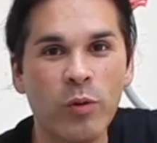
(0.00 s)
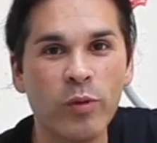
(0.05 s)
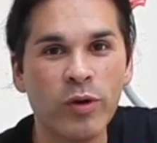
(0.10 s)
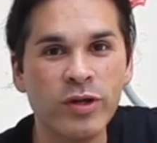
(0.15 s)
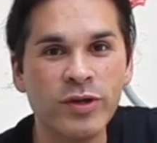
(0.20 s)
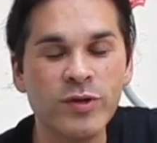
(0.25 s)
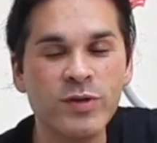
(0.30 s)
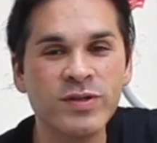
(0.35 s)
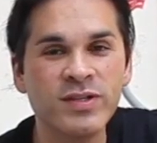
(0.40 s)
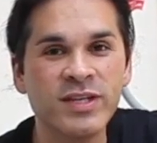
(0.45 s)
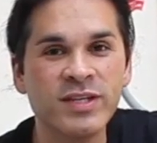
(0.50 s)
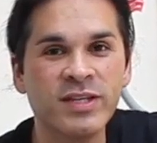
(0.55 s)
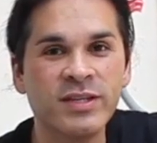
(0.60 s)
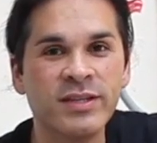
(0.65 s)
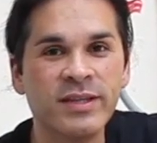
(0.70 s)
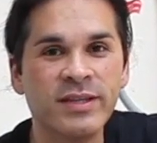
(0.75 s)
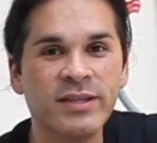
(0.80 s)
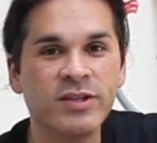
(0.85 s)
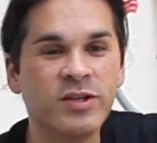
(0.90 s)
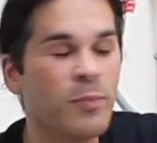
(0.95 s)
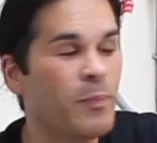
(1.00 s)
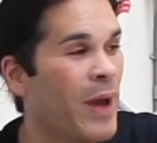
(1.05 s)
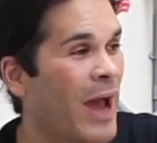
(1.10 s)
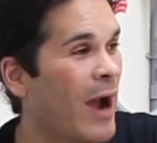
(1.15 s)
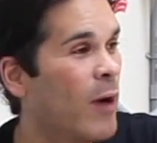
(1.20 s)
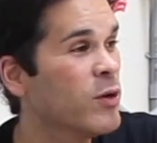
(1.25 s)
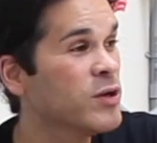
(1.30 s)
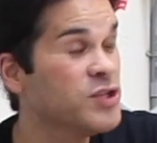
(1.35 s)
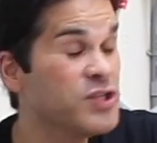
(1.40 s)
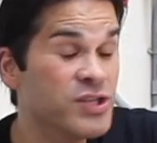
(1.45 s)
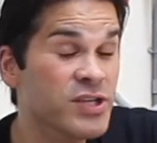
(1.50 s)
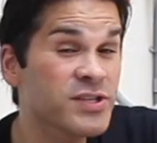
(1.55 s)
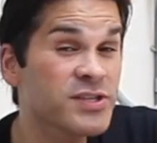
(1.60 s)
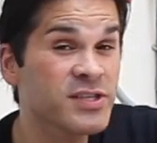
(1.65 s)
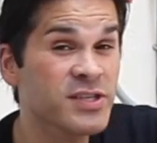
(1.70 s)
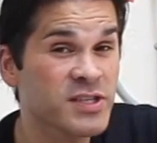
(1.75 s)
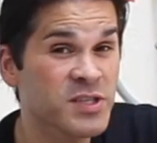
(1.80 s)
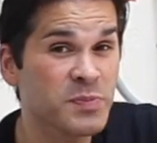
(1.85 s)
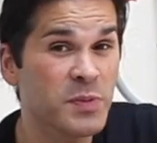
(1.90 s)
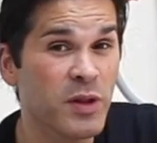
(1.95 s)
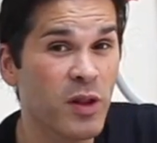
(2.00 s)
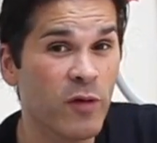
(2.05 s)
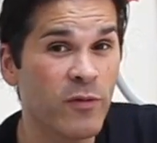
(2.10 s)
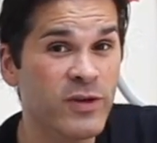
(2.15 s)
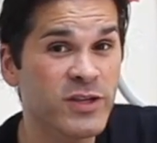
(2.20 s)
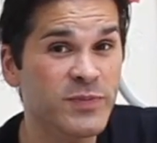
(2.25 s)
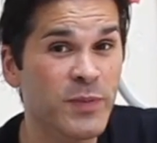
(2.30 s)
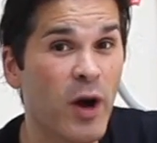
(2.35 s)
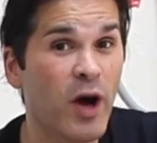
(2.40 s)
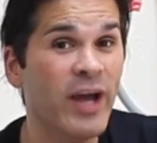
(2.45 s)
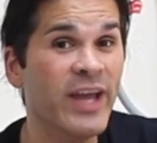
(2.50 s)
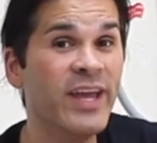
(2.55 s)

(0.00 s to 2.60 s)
we're using to power just the spillover spa.